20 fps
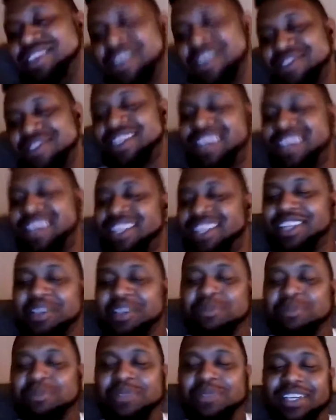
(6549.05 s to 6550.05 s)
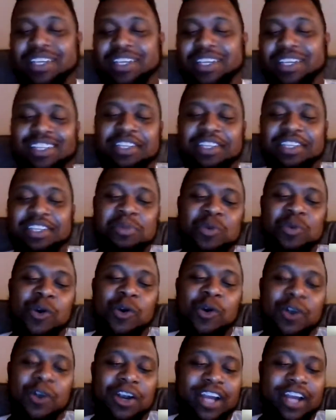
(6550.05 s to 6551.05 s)
you know what I'm saying? Let them
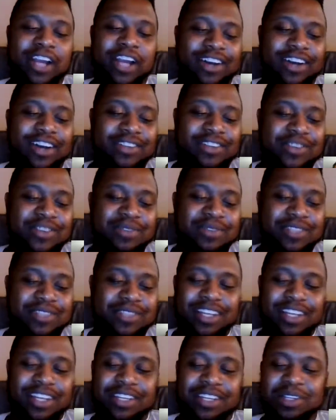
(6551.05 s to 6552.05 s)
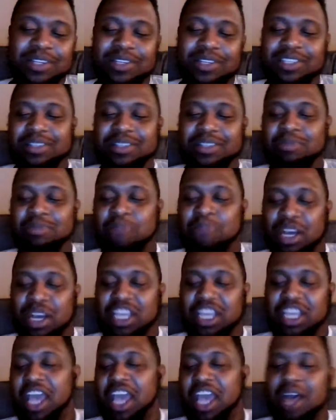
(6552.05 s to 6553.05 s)
war it out. You know what I'm saying? In
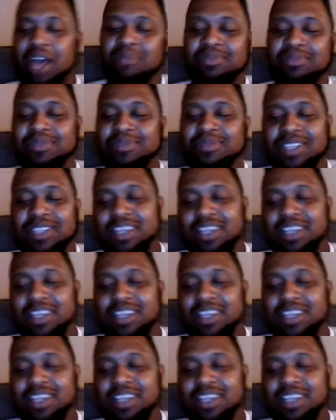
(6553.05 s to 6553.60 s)
Buckingham